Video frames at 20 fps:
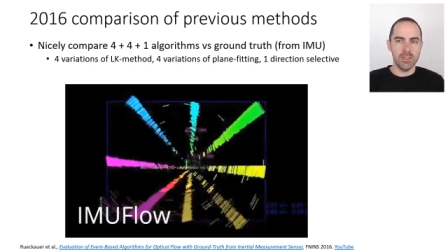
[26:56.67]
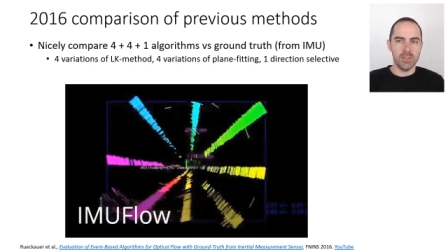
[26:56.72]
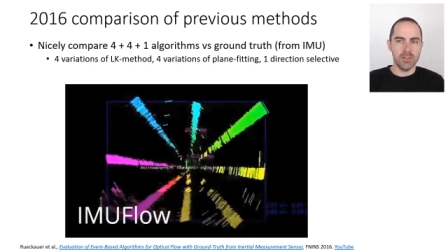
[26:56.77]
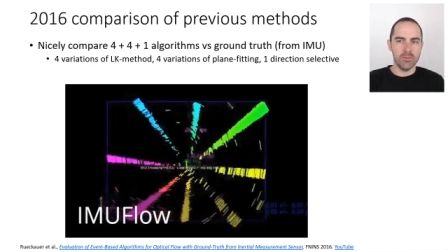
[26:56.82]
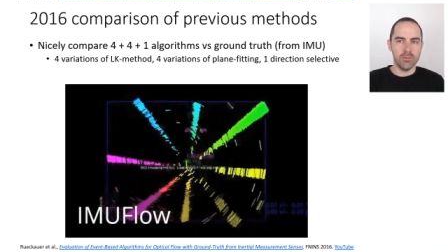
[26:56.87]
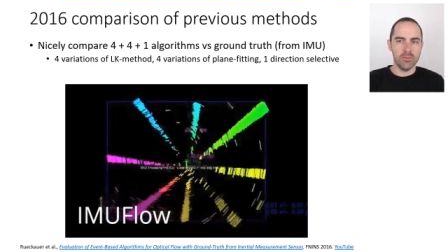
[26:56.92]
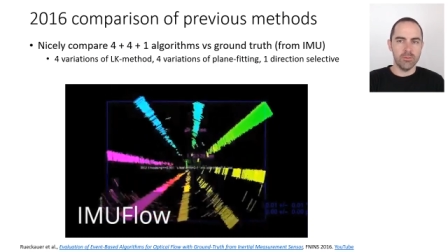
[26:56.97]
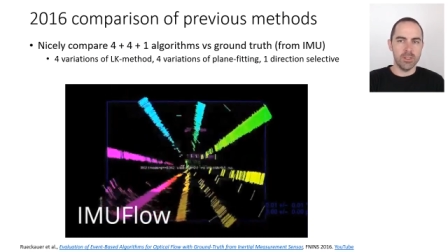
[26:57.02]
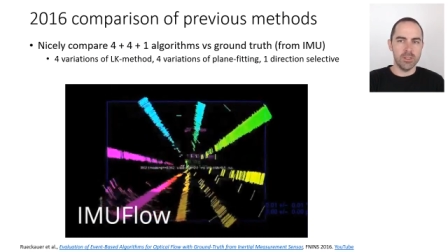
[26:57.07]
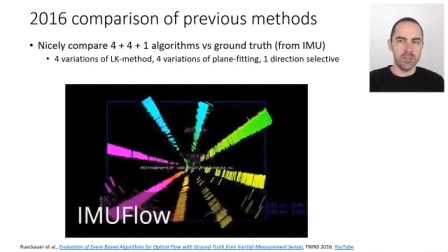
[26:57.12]

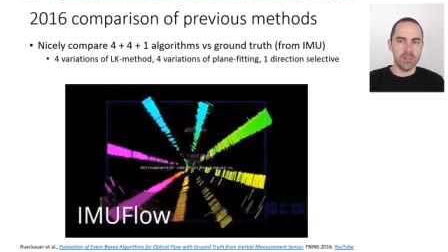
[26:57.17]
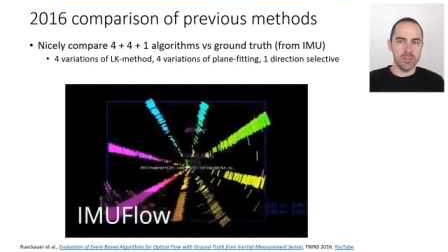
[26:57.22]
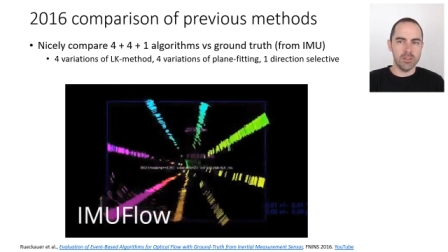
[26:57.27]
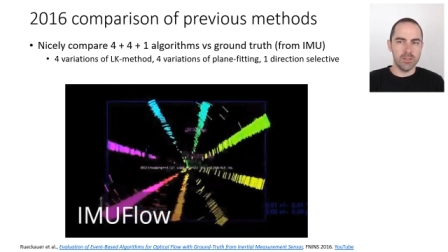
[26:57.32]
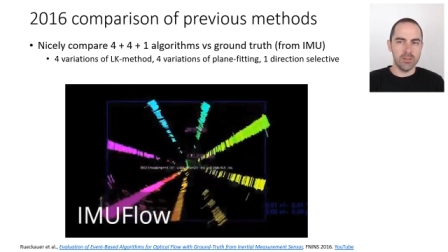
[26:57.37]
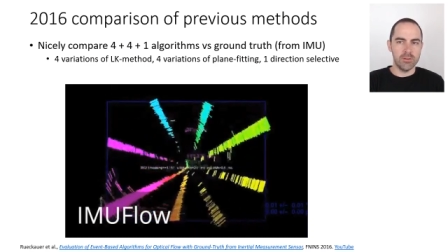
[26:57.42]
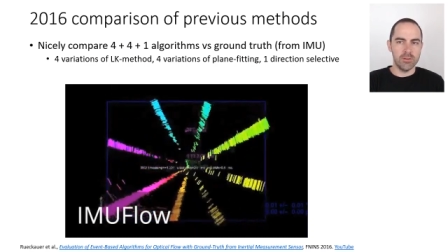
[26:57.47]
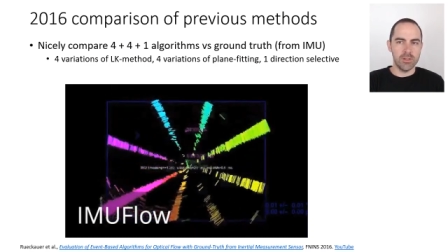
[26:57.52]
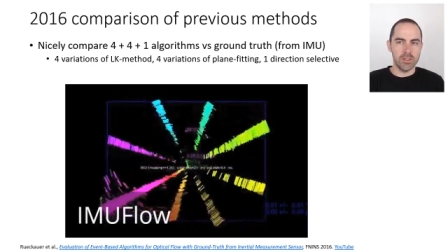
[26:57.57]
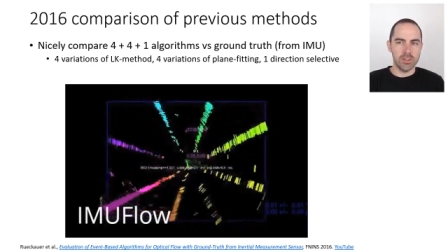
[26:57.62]
and one is
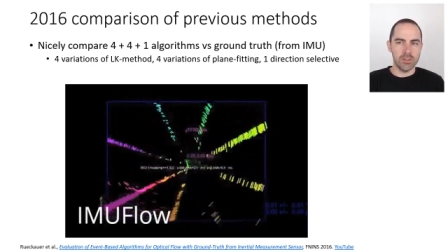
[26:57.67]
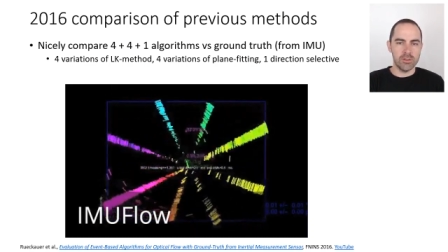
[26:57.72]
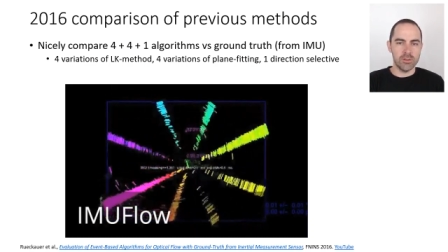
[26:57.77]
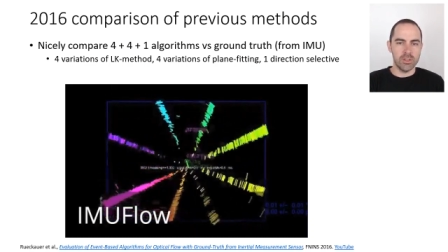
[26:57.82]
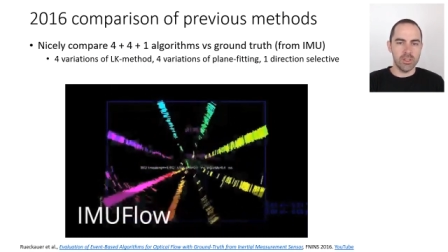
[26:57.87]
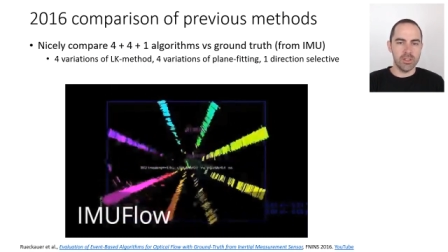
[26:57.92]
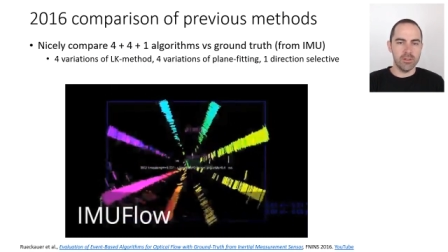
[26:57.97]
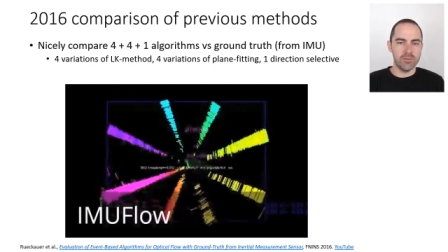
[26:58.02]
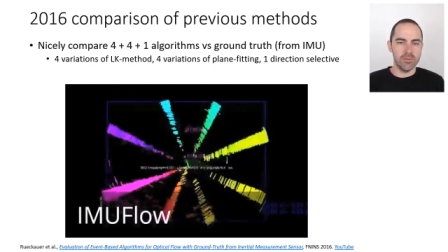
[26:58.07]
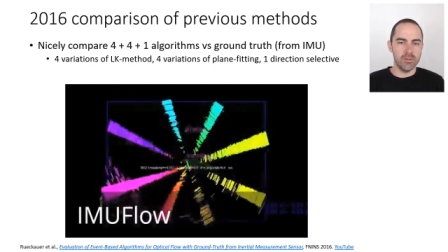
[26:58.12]
the direction
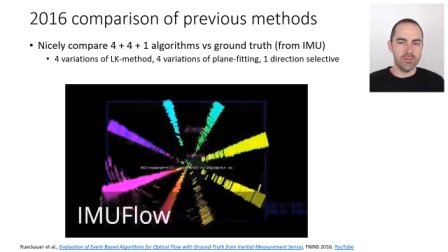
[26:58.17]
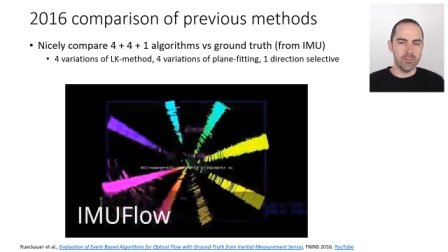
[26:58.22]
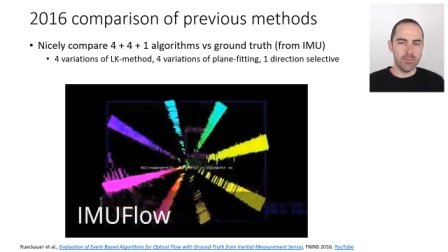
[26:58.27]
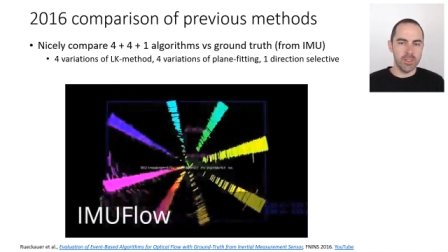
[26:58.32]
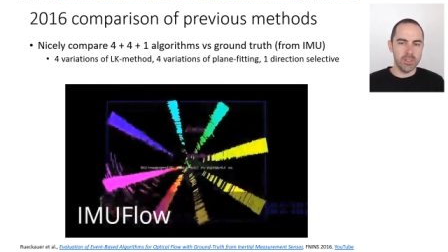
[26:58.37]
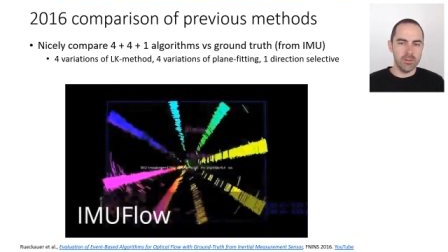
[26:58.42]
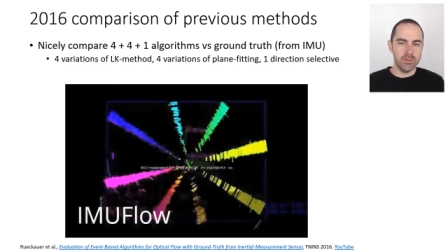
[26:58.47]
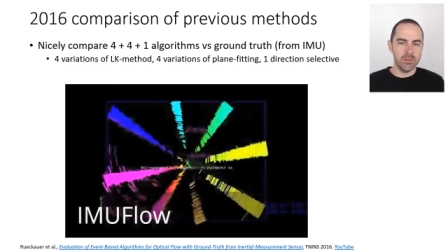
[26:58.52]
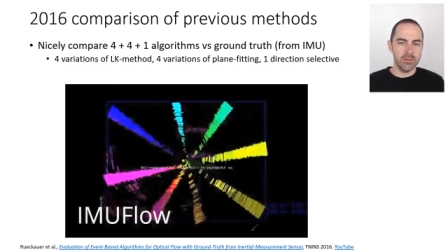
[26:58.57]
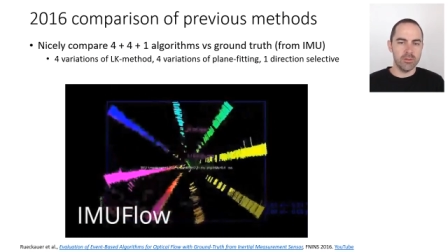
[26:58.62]
selective
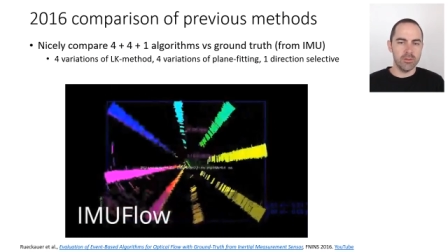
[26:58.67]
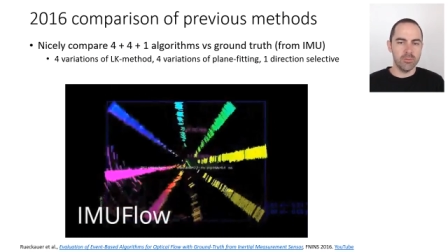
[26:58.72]
method